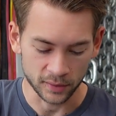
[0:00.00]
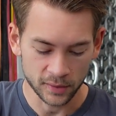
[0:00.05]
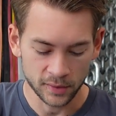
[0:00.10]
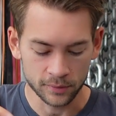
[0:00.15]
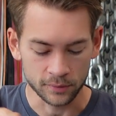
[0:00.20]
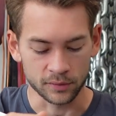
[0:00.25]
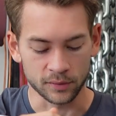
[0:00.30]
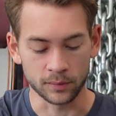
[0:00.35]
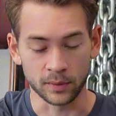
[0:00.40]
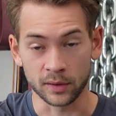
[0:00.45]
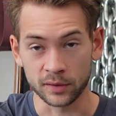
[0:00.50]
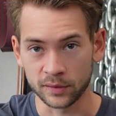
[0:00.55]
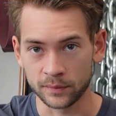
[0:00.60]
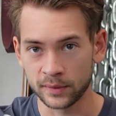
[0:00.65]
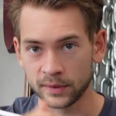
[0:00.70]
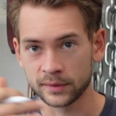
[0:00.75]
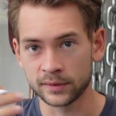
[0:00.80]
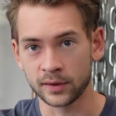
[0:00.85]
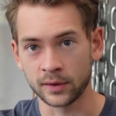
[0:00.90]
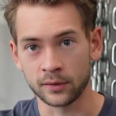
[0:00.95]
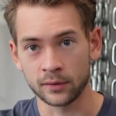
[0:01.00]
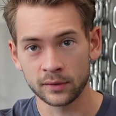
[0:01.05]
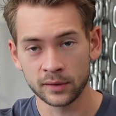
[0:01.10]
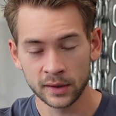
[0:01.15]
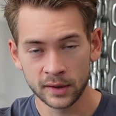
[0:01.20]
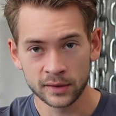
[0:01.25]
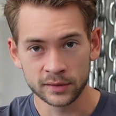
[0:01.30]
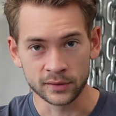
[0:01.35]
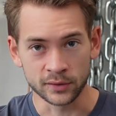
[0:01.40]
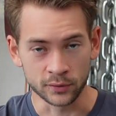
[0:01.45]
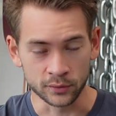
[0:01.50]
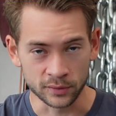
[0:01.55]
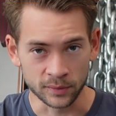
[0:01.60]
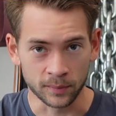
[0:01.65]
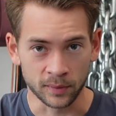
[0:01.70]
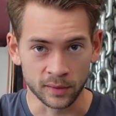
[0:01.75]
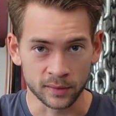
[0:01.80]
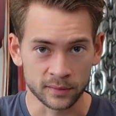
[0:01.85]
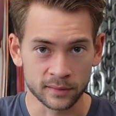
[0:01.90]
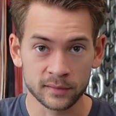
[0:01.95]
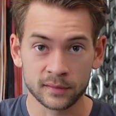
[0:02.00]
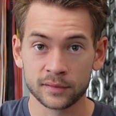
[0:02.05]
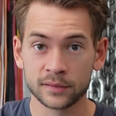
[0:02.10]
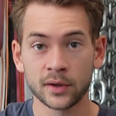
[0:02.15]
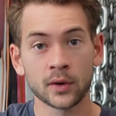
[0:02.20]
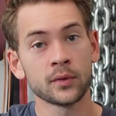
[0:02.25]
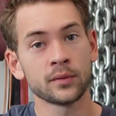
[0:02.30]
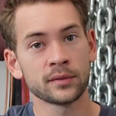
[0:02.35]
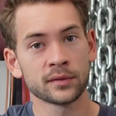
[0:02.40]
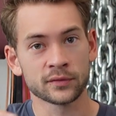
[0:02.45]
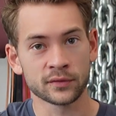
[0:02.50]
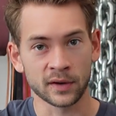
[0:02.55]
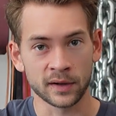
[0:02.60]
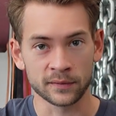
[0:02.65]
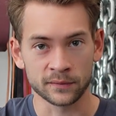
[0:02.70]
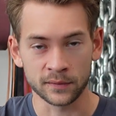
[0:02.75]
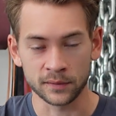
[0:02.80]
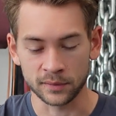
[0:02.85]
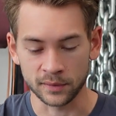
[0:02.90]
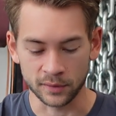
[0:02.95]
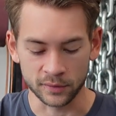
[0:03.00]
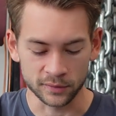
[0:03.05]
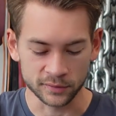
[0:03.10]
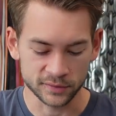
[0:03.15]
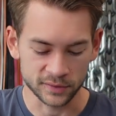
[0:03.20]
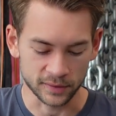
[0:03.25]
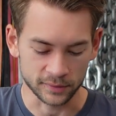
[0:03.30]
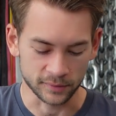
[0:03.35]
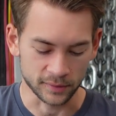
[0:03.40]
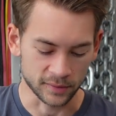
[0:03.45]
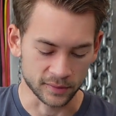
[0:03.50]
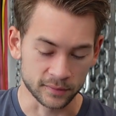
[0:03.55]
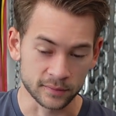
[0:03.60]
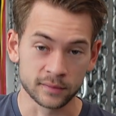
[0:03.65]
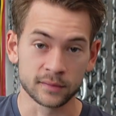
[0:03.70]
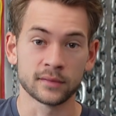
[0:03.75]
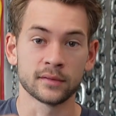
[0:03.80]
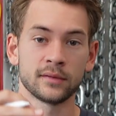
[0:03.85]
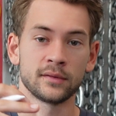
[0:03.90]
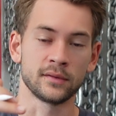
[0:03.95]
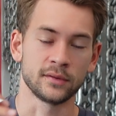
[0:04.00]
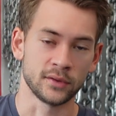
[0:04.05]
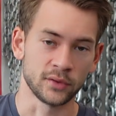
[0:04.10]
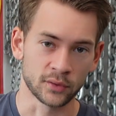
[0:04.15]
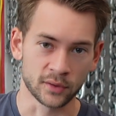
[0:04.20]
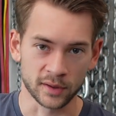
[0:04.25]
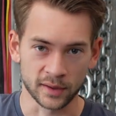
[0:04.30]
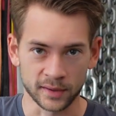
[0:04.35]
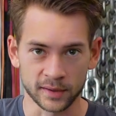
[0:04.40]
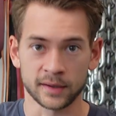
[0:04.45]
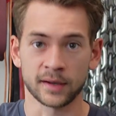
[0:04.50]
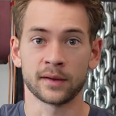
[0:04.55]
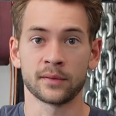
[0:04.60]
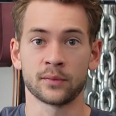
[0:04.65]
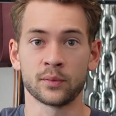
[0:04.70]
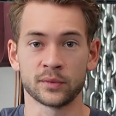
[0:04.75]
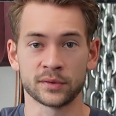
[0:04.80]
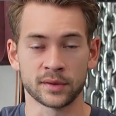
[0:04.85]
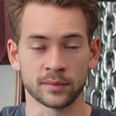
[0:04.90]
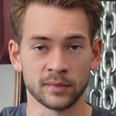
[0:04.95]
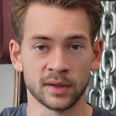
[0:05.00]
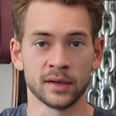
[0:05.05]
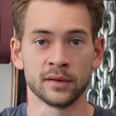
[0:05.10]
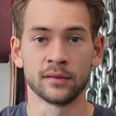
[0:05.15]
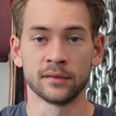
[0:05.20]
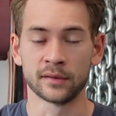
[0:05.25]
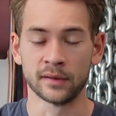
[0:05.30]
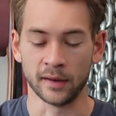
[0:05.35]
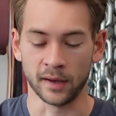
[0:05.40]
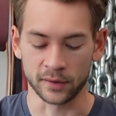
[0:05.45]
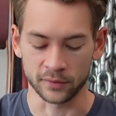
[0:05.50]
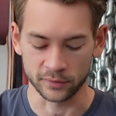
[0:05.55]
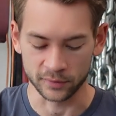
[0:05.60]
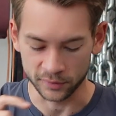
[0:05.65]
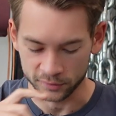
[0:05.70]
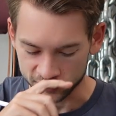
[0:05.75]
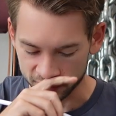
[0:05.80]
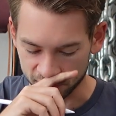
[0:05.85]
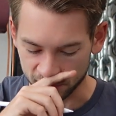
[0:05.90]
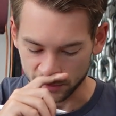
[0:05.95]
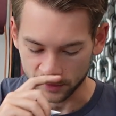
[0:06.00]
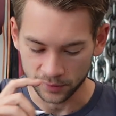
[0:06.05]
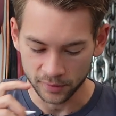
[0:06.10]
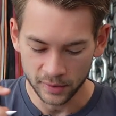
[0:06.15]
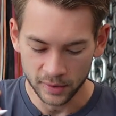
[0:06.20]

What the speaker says: So the ball of the big toe to the ball of the little toe is the transverse arch, and then you kind of guess which the medial and the lateral arches are.